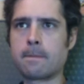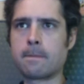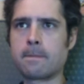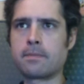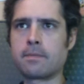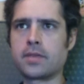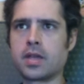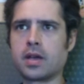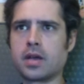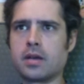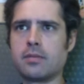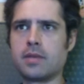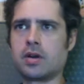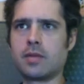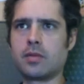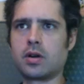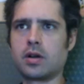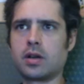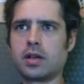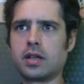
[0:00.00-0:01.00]
the
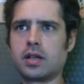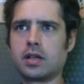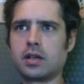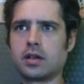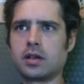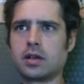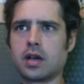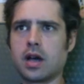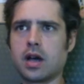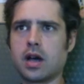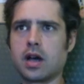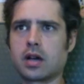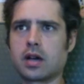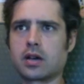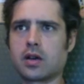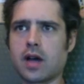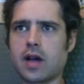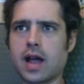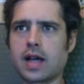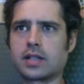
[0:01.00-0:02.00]
memory
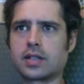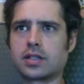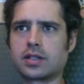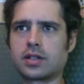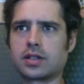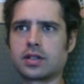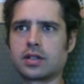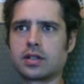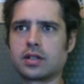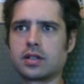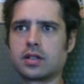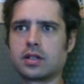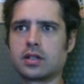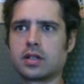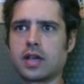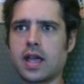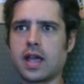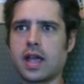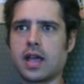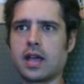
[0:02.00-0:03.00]
crashed,
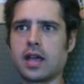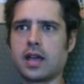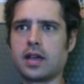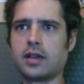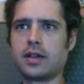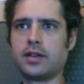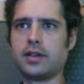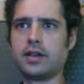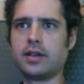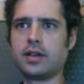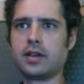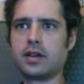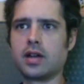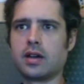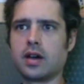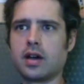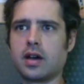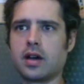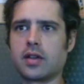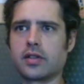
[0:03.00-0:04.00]
and
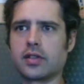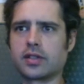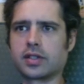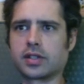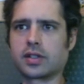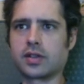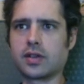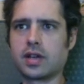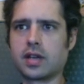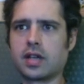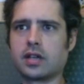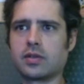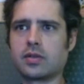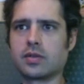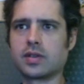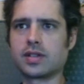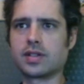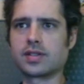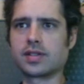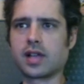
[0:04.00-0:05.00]
the screen
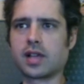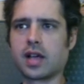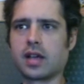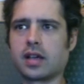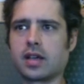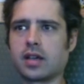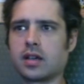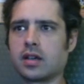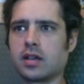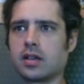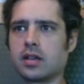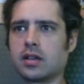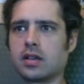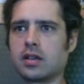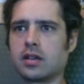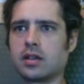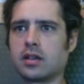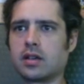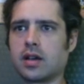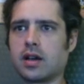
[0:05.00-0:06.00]
was like,
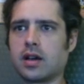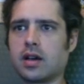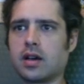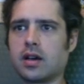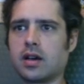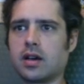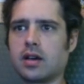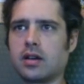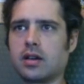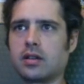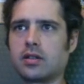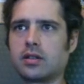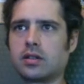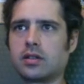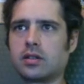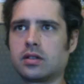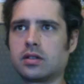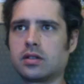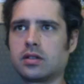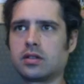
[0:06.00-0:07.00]
uh,
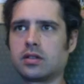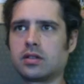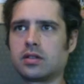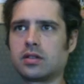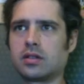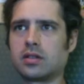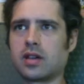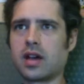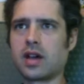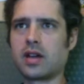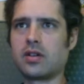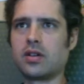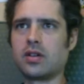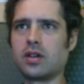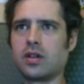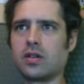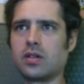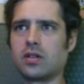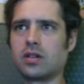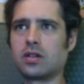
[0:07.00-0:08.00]
I don't know.
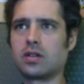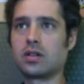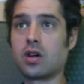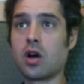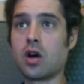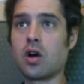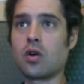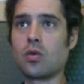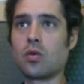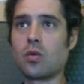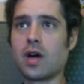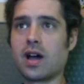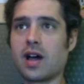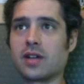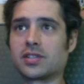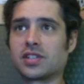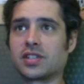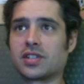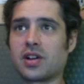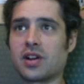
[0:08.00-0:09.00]
Oh wow,
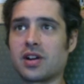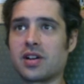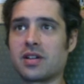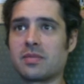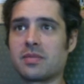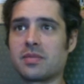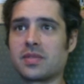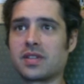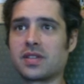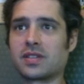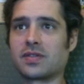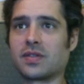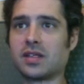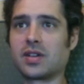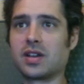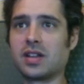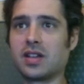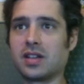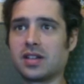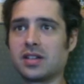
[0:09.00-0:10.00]
startup. That's funny.
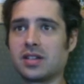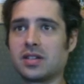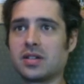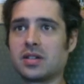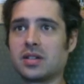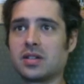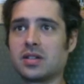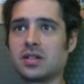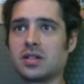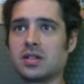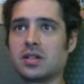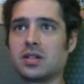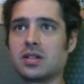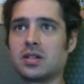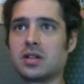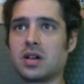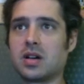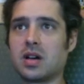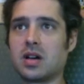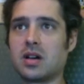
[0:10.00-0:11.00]

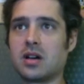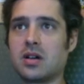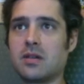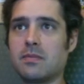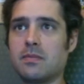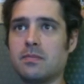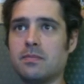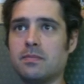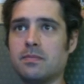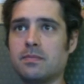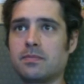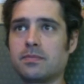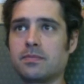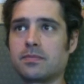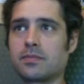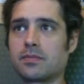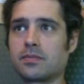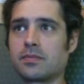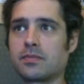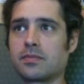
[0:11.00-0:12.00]
Um,
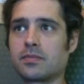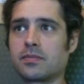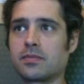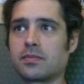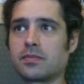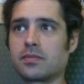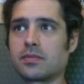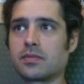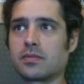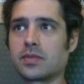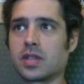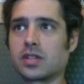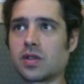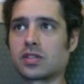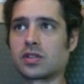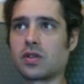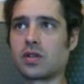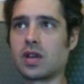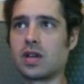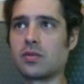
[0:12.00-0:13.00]
the
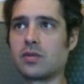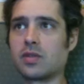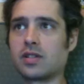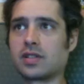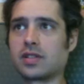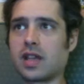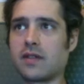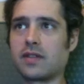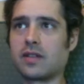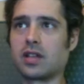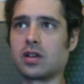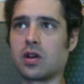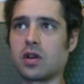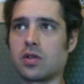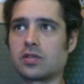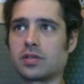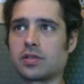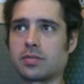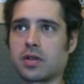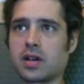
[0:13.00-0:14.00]
screen was having
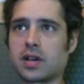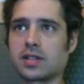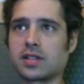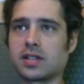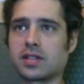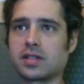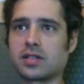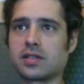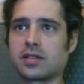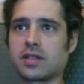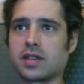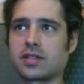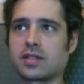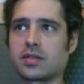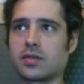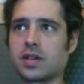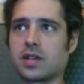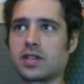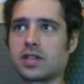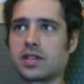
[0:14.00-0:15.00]
ghost presses. That's the
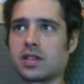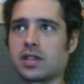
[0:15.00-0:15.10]
reason